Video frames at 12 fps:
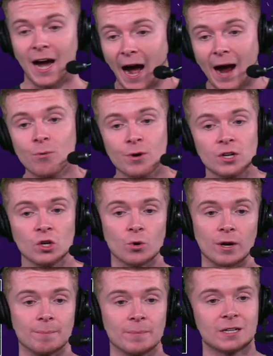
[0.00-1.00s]
I would do
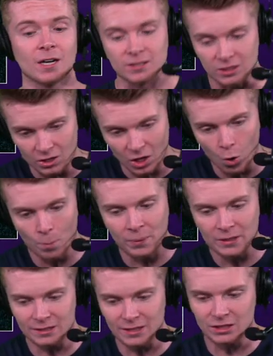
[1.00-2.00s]
it because no
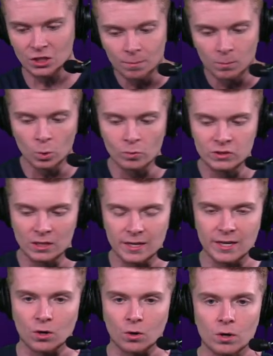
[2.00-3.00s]
position moves the
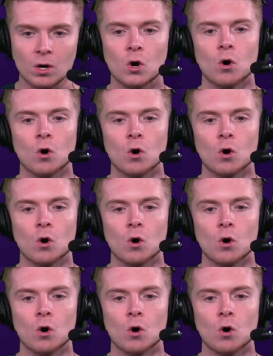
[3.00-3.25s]
needle